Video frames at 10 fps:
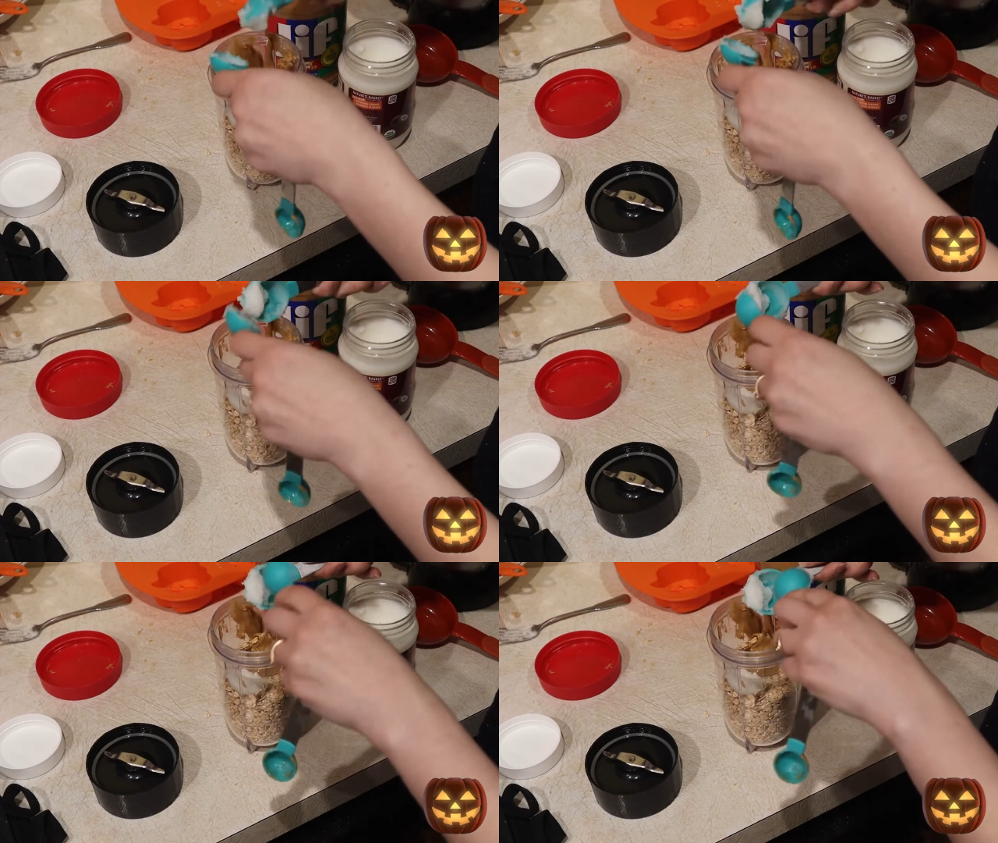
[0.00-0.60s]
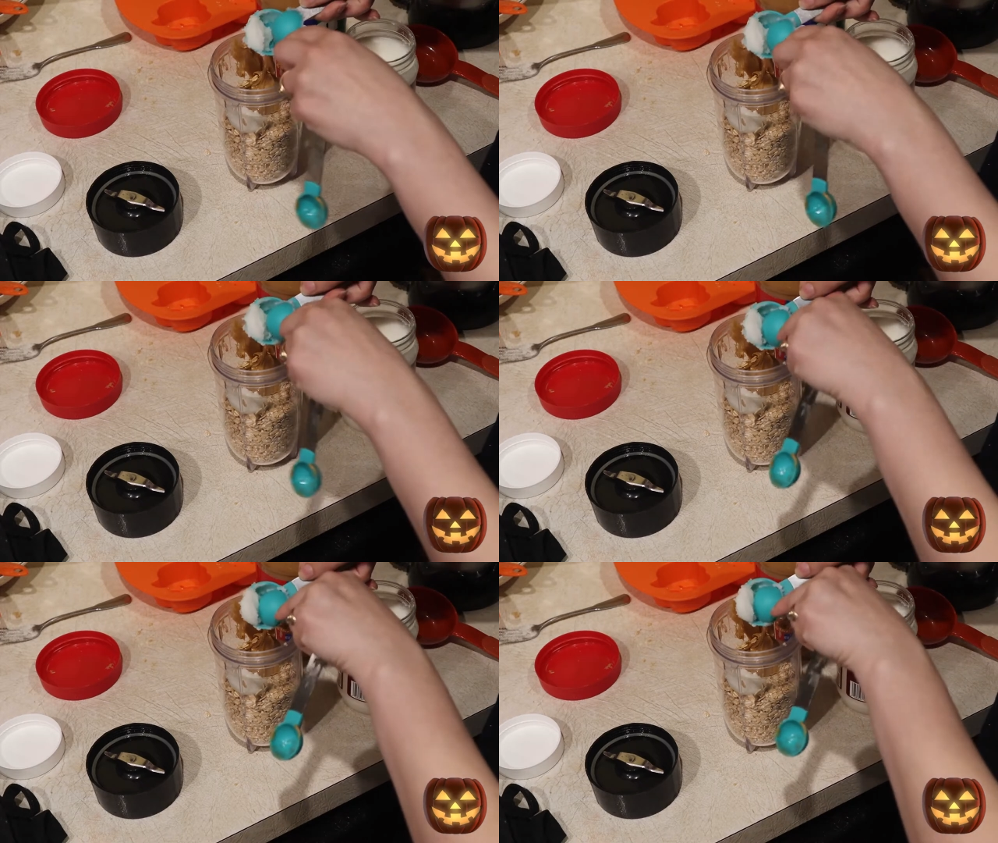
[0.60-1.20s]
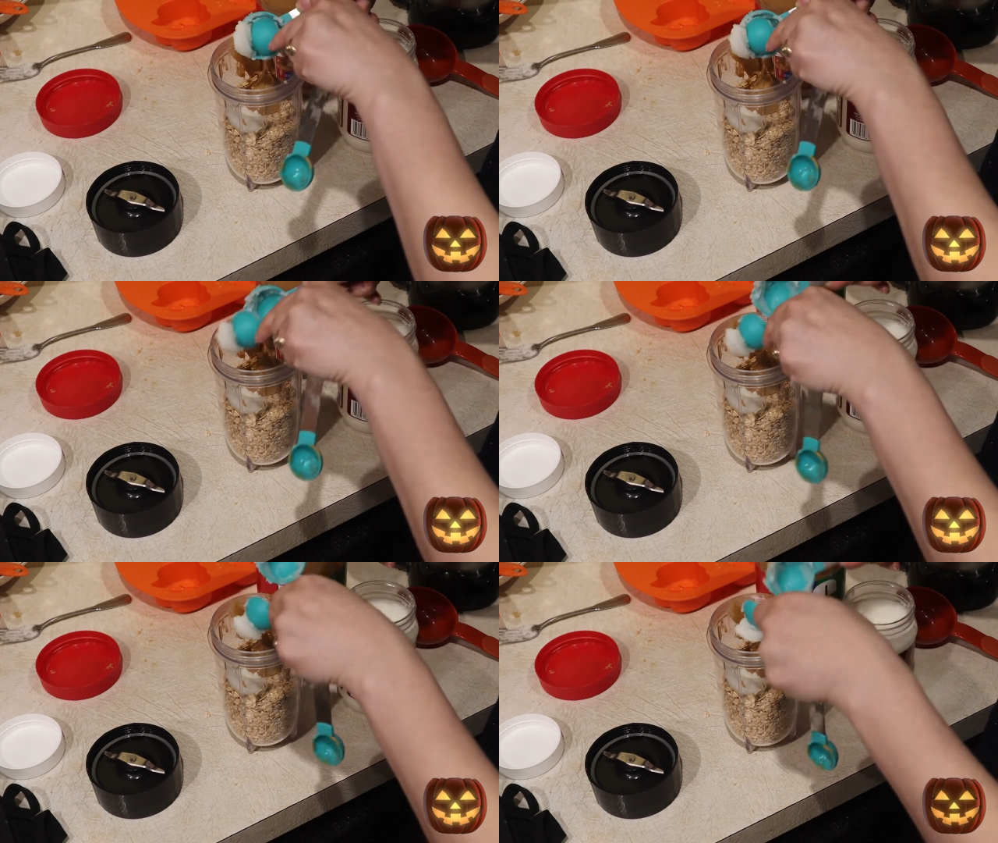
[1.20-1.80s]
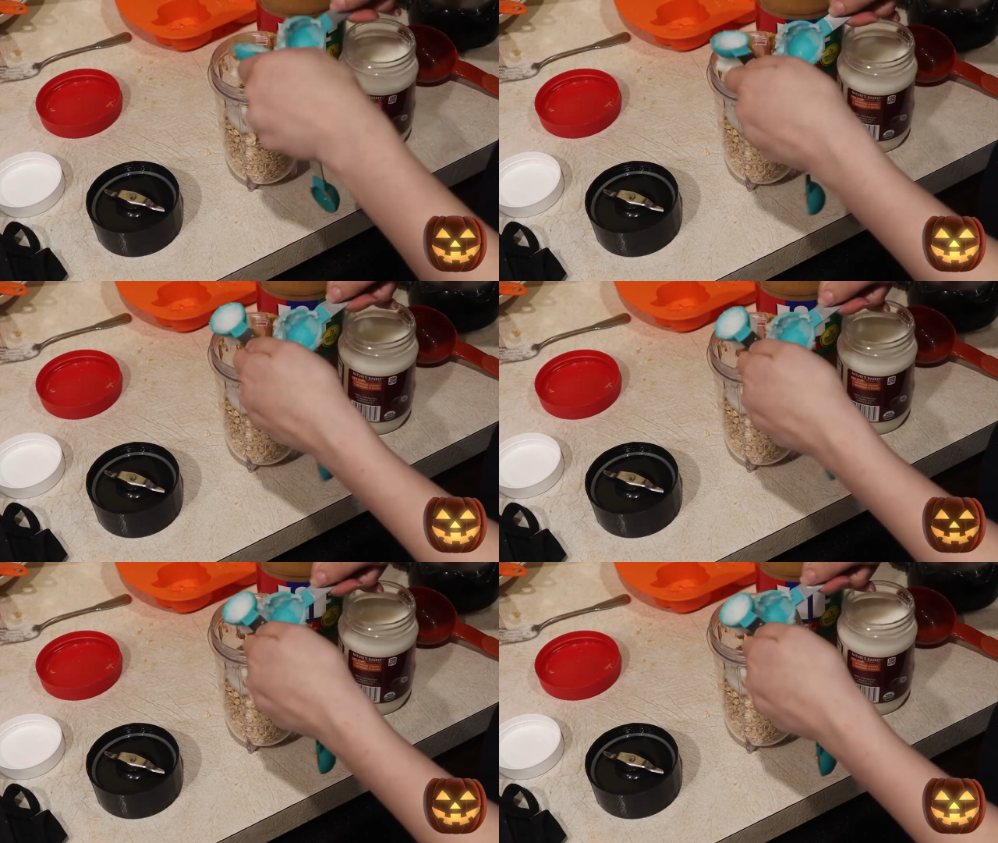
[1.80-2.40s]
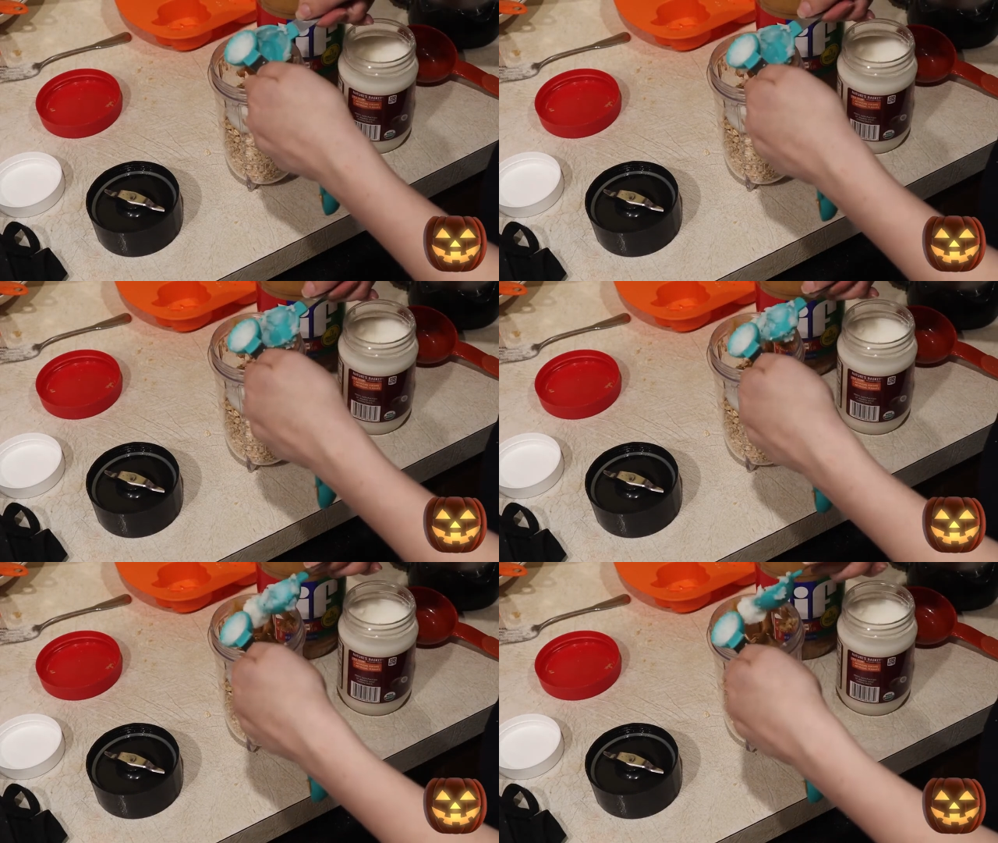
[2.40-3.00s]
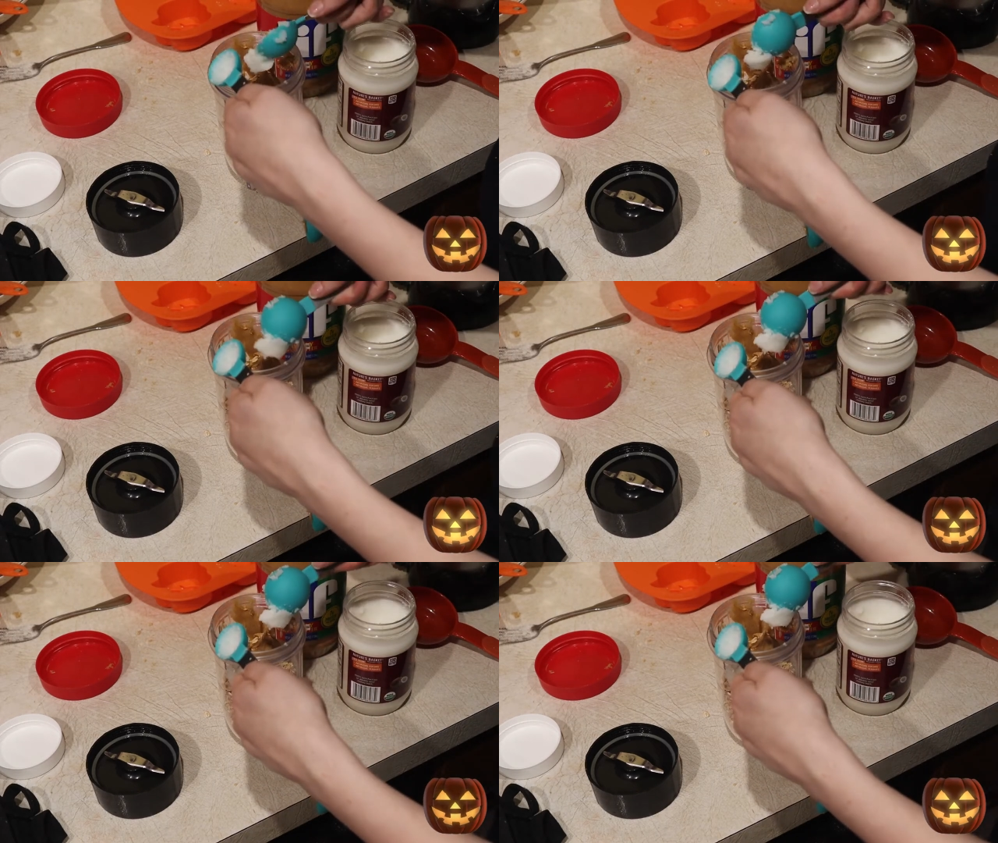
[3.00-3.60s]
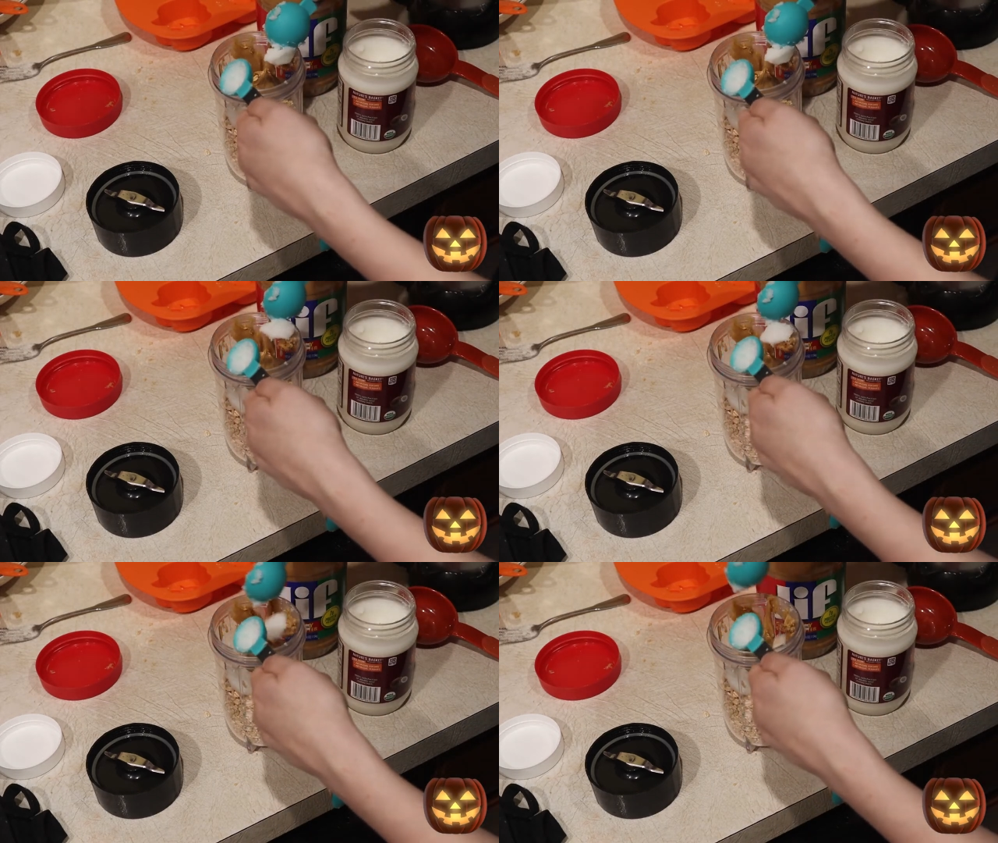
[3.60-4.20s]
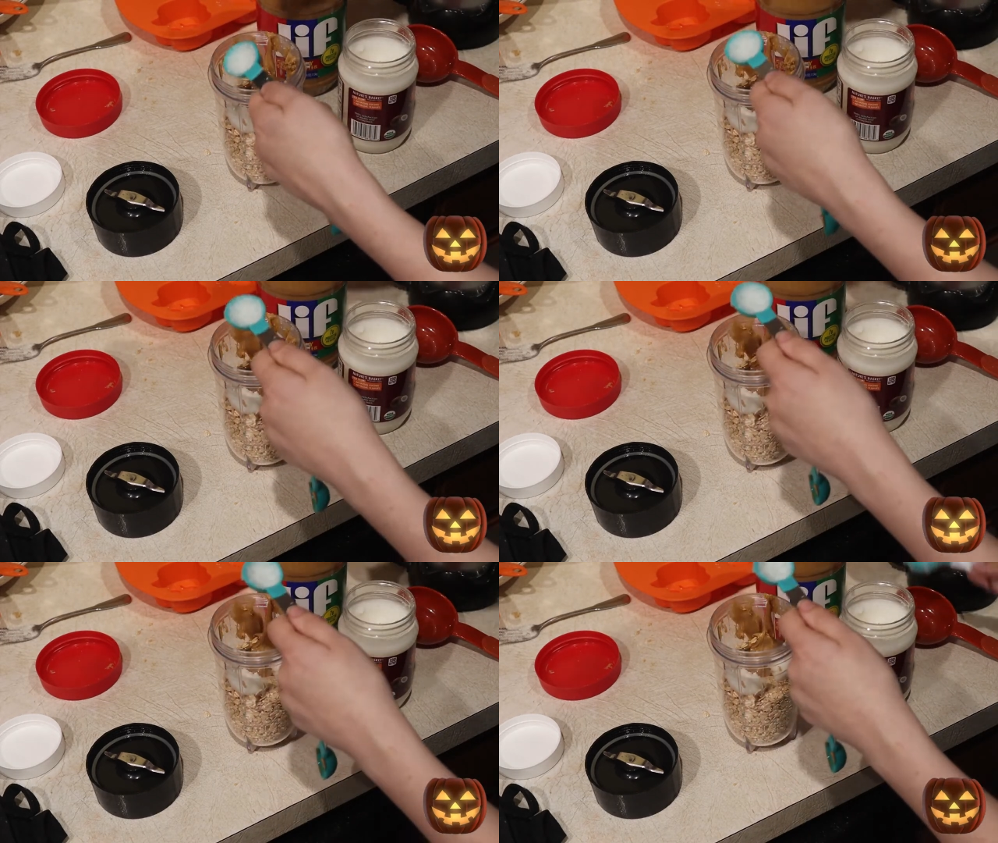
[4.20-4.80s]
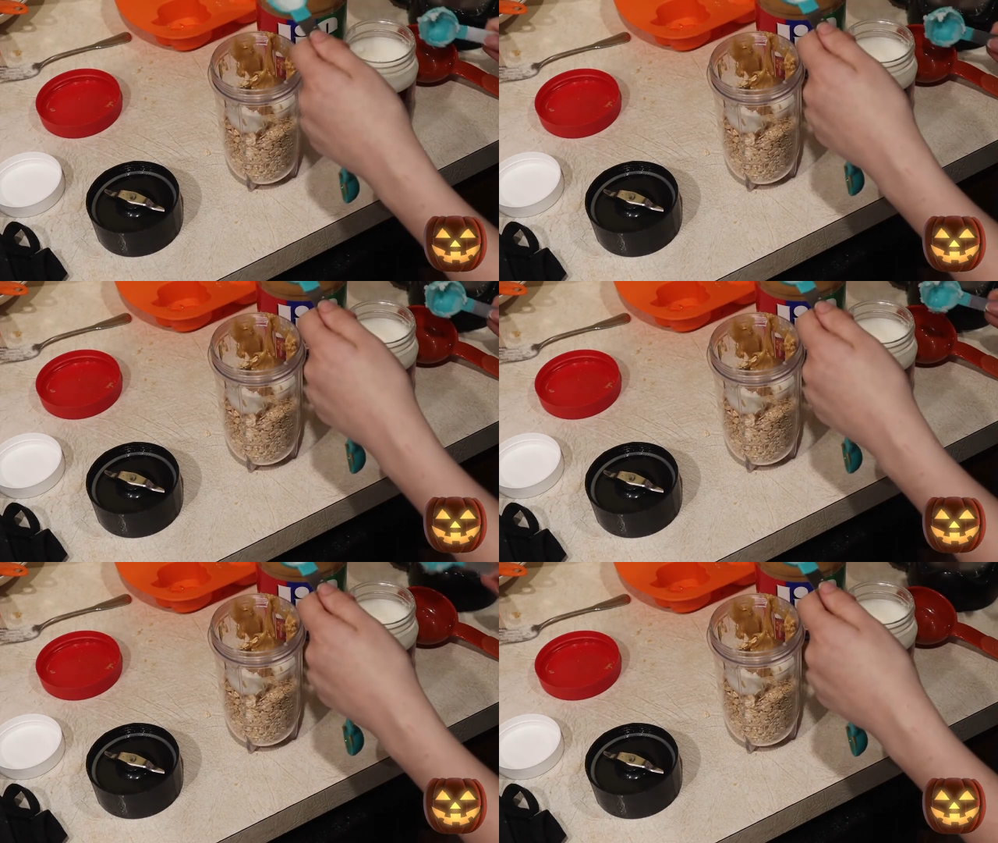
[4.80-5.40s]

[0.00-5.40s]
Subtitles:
(no speaker visible)